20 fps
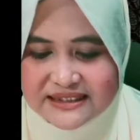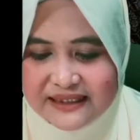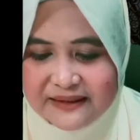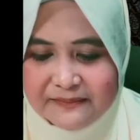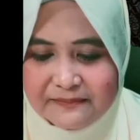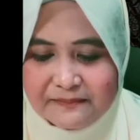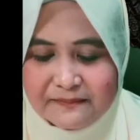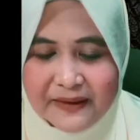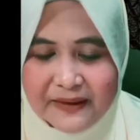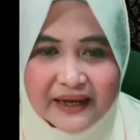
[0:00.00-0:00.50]
the
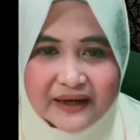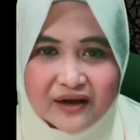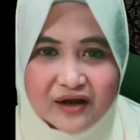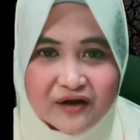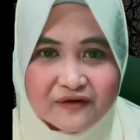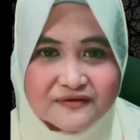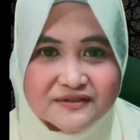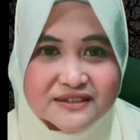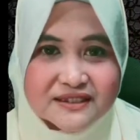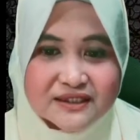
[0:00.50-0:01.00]
impact
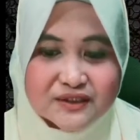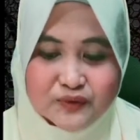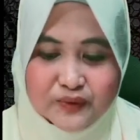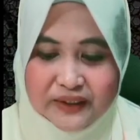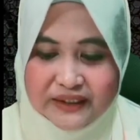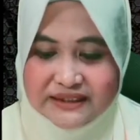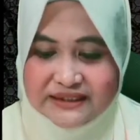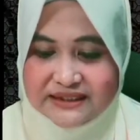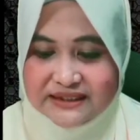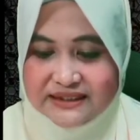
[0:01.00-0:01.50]
of
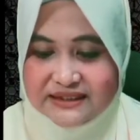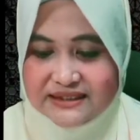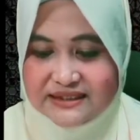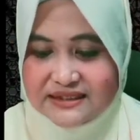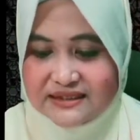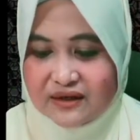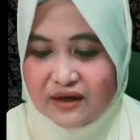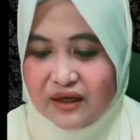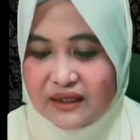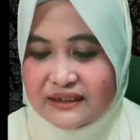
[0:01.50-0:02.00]

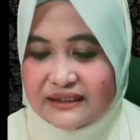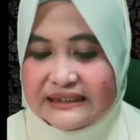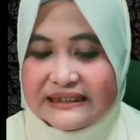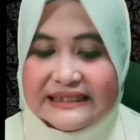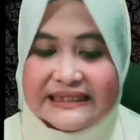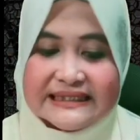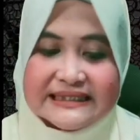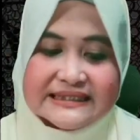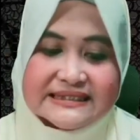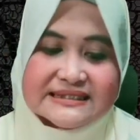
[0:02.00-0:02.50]
situations on
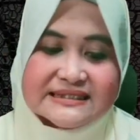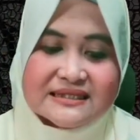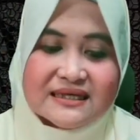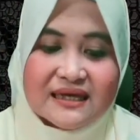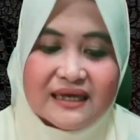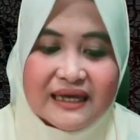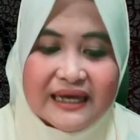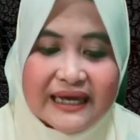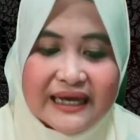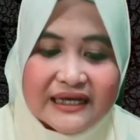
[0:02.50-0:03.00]
leaders
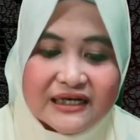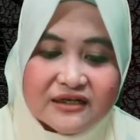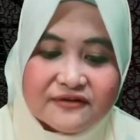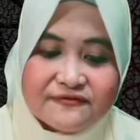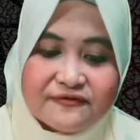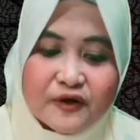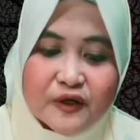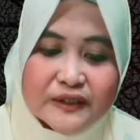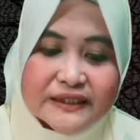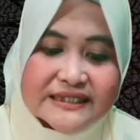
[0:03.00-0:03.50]
and
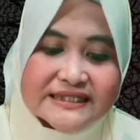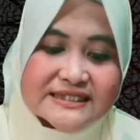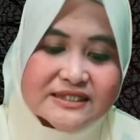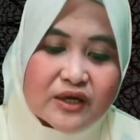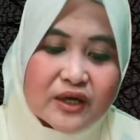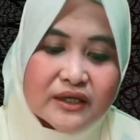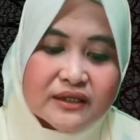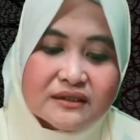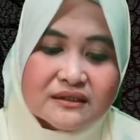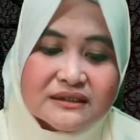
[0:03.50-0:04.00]
focus
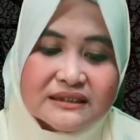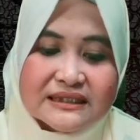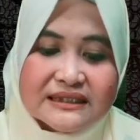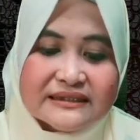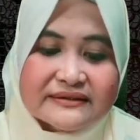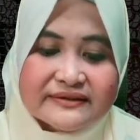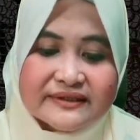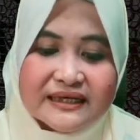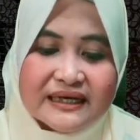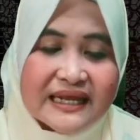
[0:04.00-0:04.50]
on
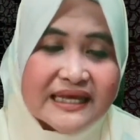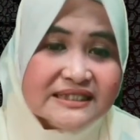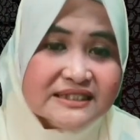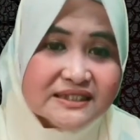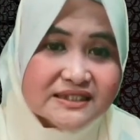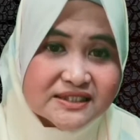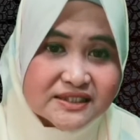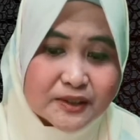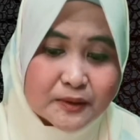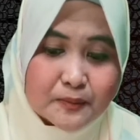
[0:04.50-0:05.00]
the
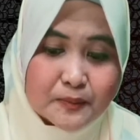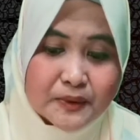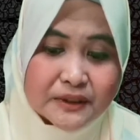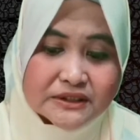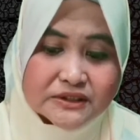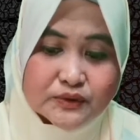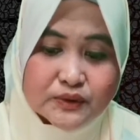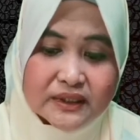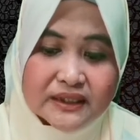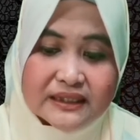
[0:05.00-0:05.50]
relationship
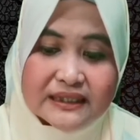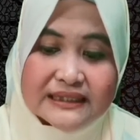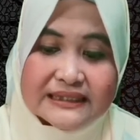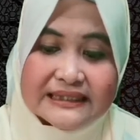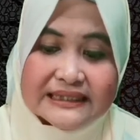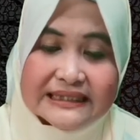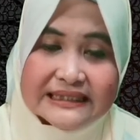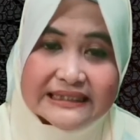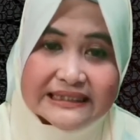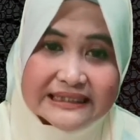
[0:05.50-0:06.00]
between
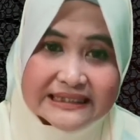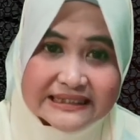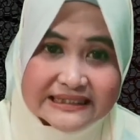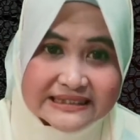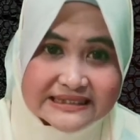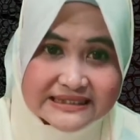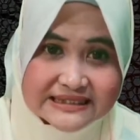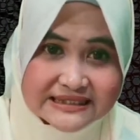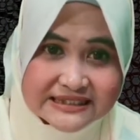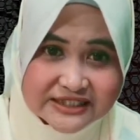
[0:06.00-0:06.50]
the
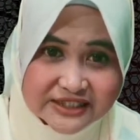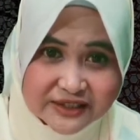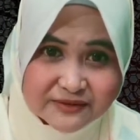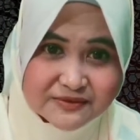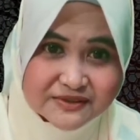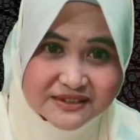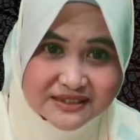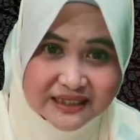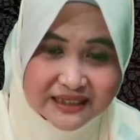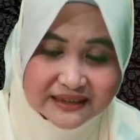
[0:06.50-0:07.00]
leadership
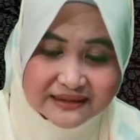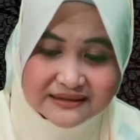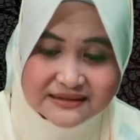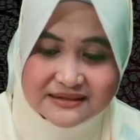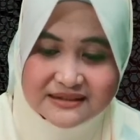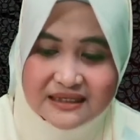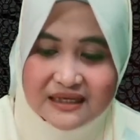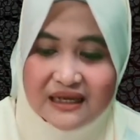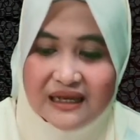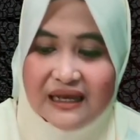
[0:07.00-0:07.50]
styles
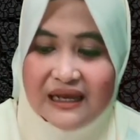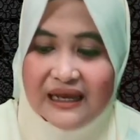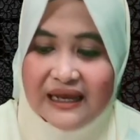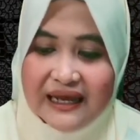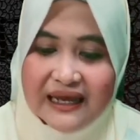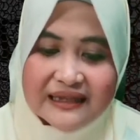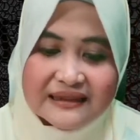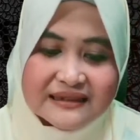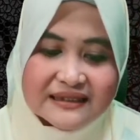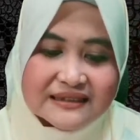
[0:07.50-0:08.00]

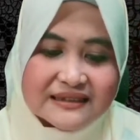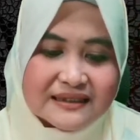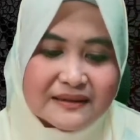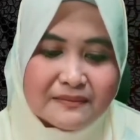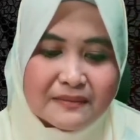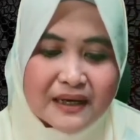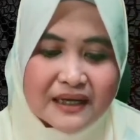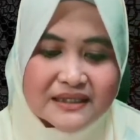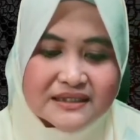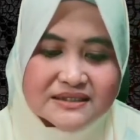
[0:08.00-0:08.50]
and the
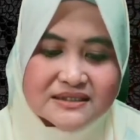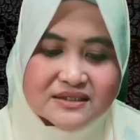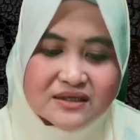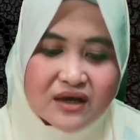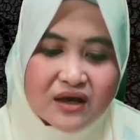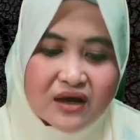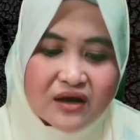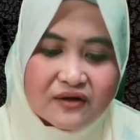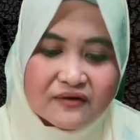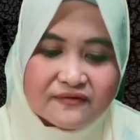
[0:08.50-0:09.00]
demands
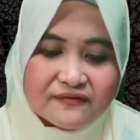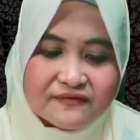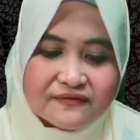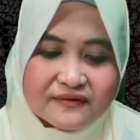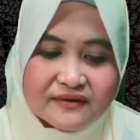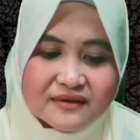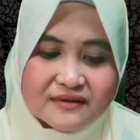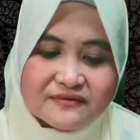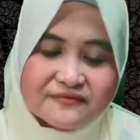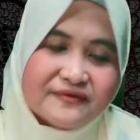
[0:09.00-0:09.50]
of
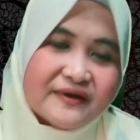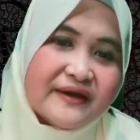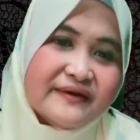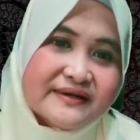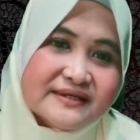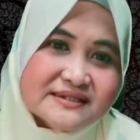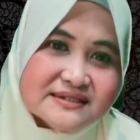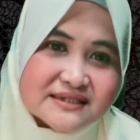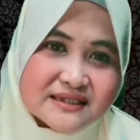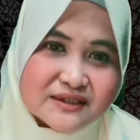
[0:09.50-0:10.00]

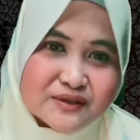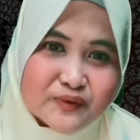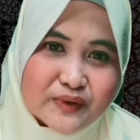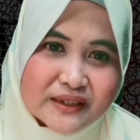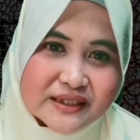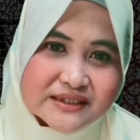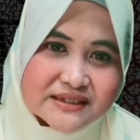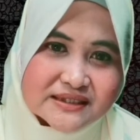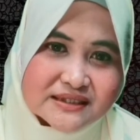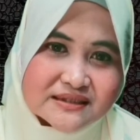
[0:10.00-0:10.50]
various
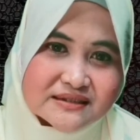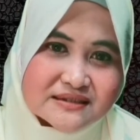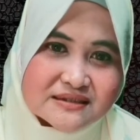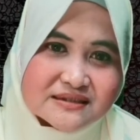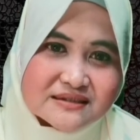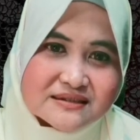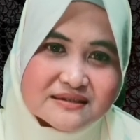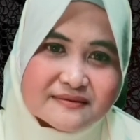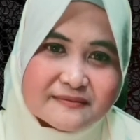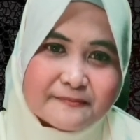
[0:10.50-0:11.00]
situations.
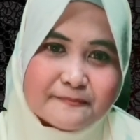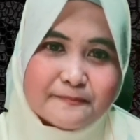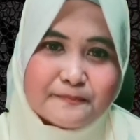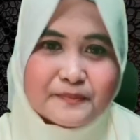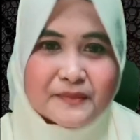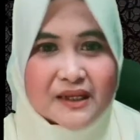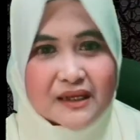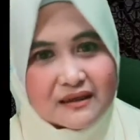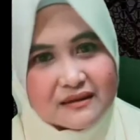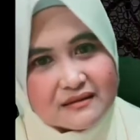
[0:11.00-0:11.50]

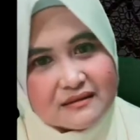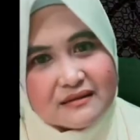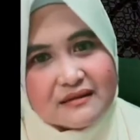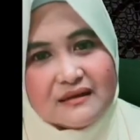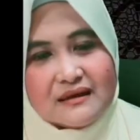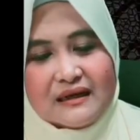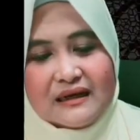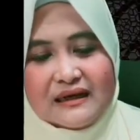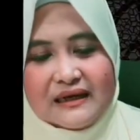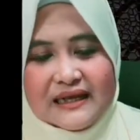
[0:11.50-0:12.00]

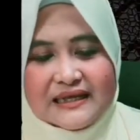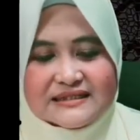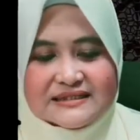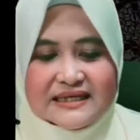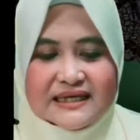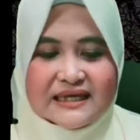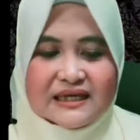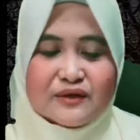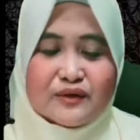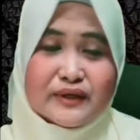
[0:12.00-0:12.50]
Let's
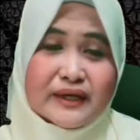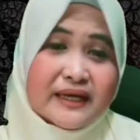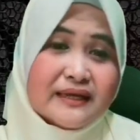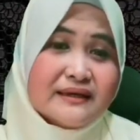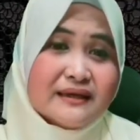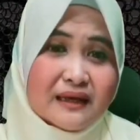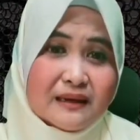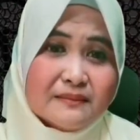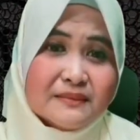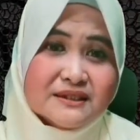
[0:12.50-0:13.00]
take a look
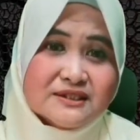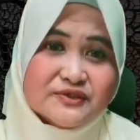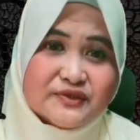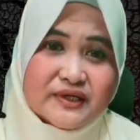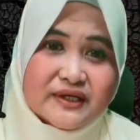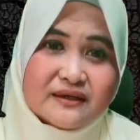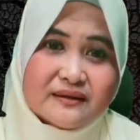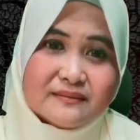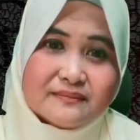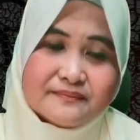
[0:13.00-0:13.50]
at number
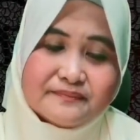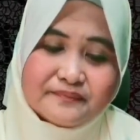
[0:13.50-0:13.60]
three.